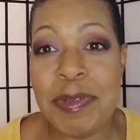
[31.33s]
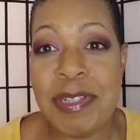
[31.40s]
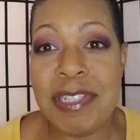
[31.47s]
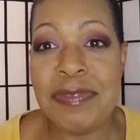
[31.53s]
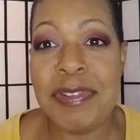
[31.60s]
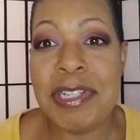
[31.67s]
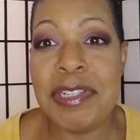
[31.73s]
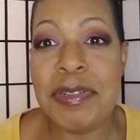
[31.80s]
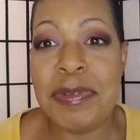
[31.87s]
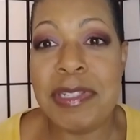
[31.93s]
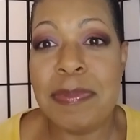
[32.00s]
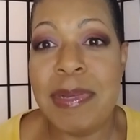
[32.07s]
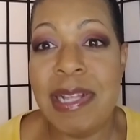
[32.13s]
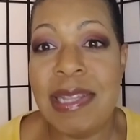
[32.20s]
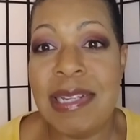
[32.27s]
This video is
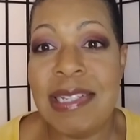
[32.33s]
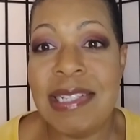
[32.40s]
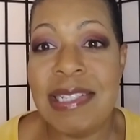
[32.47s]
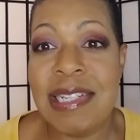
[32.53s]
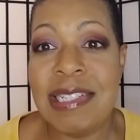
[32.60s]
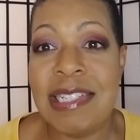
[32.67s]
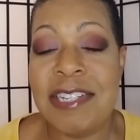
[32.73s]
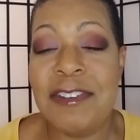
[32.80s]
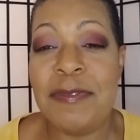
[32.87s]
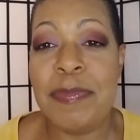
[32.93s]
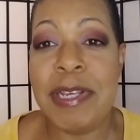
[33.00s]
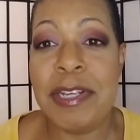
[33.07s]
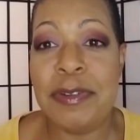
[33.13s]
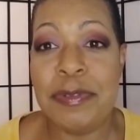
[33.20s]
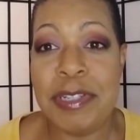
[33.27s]
about the necessity of
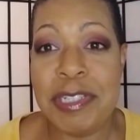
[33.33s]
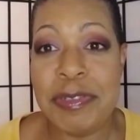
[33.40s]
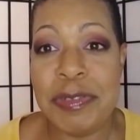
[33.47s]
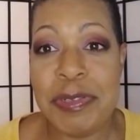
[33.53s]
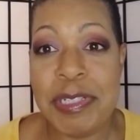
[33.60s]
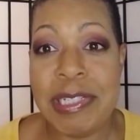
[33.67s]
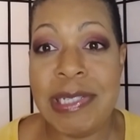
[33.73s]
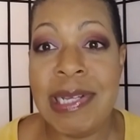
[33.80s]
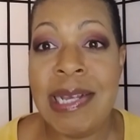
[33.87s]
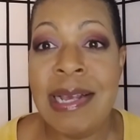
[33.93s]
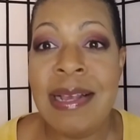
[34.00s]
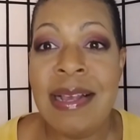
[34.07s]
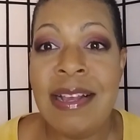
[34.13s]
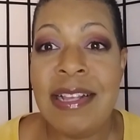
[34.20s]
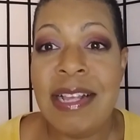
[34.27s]
beta readers.
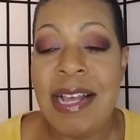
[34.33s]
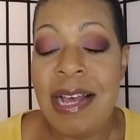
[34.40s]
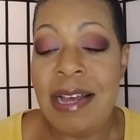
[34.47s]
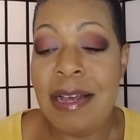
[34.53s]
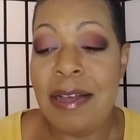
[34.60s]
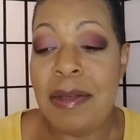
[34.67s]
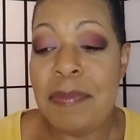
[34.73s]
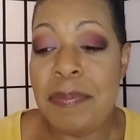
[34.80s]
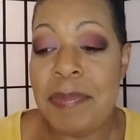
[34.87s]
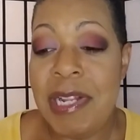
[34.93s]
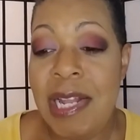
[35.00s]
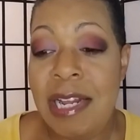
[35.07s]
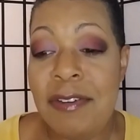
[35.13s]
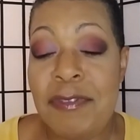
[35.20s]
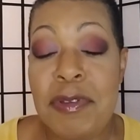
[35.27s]
Um, a
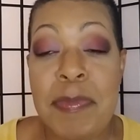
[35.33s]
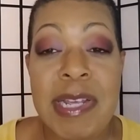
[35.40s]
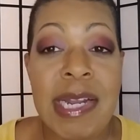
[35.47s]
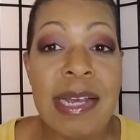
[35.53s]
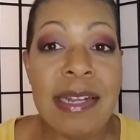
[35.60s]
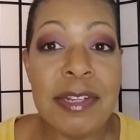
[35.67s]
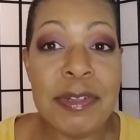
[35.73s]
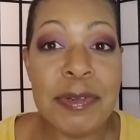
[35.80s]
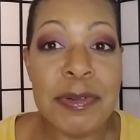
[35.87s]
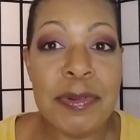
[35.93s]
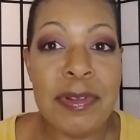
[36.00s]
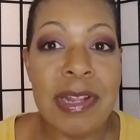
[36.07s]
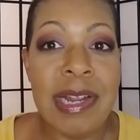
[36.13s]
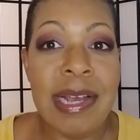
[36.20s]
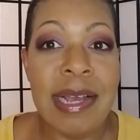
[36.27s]
lot of you may not know
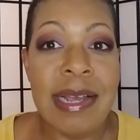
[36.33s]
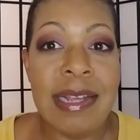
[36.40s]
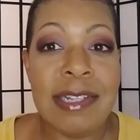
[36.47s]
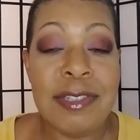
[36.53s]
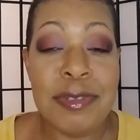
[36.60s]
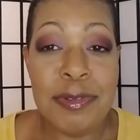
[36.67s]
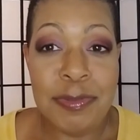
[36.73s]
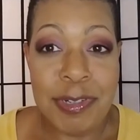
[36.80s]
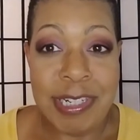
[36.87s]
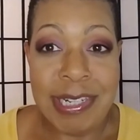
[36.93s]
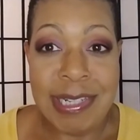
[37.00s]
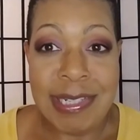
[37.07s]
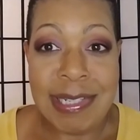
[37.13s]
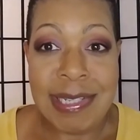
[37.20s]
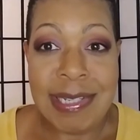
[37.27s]
that I do
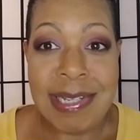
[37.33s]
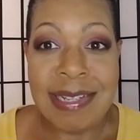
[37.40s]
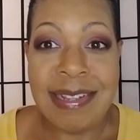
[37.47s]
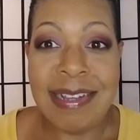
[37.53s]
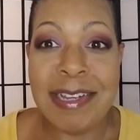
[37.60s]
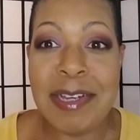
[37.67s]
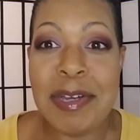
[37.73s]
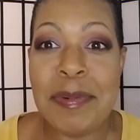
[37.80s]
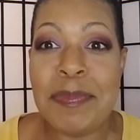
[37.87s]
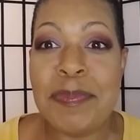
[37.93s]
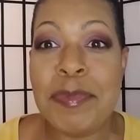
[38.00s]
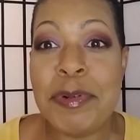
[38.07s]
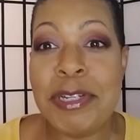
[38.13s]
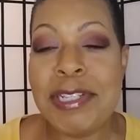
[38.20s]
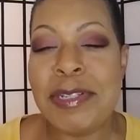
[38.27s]
write, um,
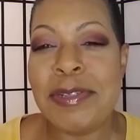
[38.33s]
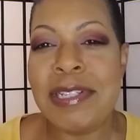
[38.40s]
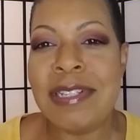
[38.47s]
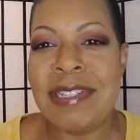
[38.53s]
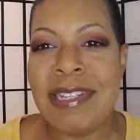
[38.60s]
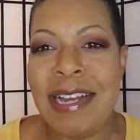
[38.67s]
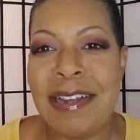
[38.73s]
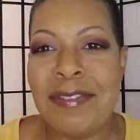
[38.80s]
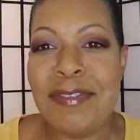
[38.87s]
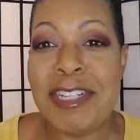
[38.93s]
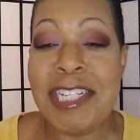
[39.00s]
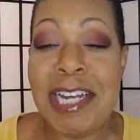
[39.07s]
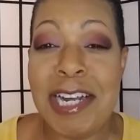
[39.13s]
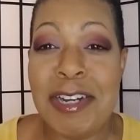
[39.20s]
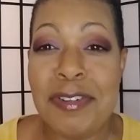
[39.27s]
more so since I
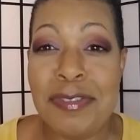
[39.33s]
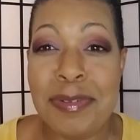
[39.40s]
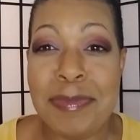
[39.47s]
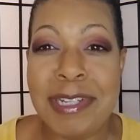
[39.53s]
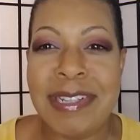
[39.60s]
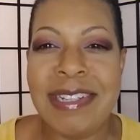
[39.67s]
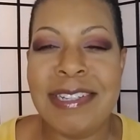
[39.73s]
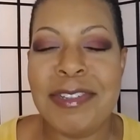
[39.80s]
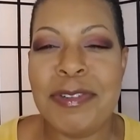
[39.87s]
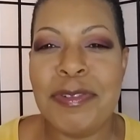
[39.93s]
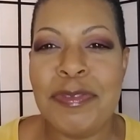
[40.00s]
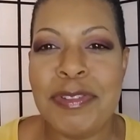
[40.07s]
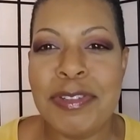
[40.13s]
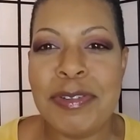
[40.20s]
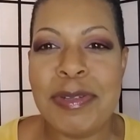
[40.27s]
retired from the clinical
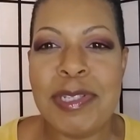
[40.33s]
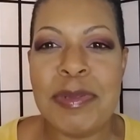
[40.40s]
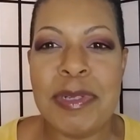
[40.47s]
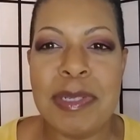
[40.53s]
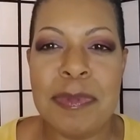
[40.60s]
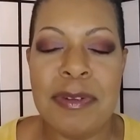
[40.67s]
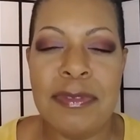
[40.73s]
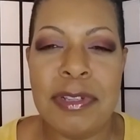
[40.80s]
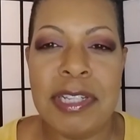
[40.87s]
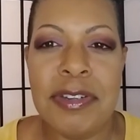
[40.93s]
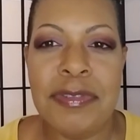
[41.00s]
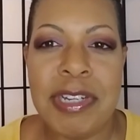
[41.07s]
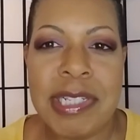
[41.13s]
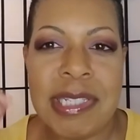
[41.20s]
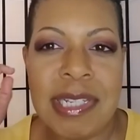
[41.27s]
field, so it's been really
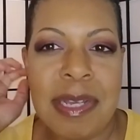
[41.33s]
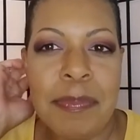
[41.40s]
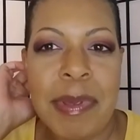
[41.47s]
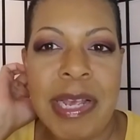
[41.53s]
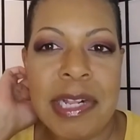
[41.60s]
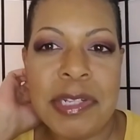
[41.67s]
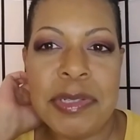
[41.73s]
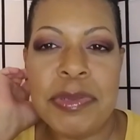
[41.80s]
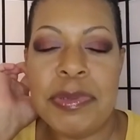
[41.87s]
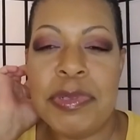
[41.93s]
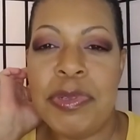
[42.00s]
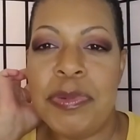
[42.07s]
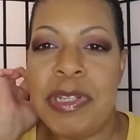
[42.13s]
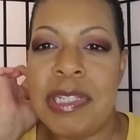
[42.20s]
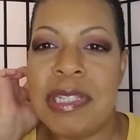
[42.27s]
great to get back to
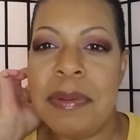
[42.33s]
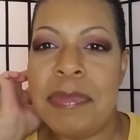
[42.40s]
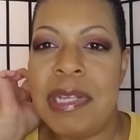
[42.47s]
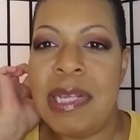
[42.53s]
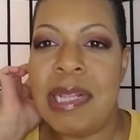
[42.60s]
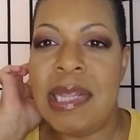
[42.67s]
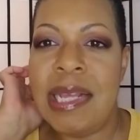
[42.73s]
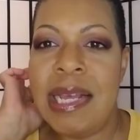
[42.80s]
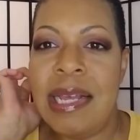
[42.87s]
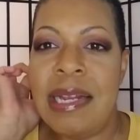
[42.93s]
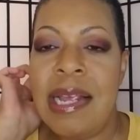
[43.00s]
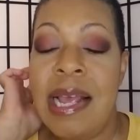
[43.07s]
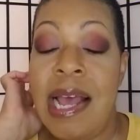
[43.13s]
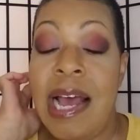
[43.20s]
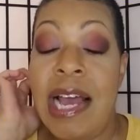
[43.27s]
doing something that
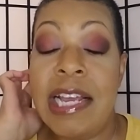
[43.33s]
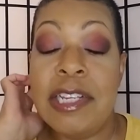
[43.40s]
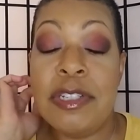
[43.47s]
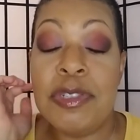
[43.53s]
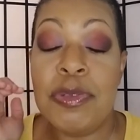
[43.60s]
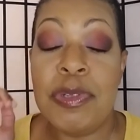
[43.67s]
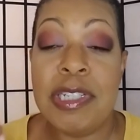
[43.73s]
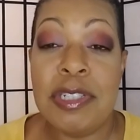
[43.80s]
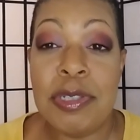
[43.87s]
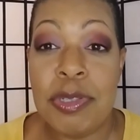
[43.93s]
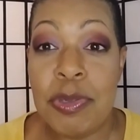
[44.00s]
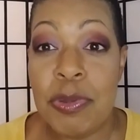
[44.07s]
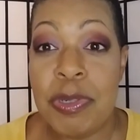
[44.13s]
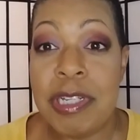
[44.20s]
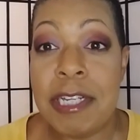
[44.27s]
I enjoyed
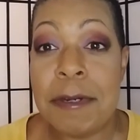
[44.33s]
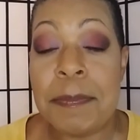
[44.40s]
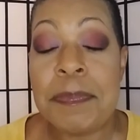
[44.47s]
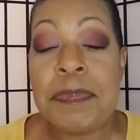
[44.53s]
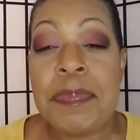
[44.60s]
doing.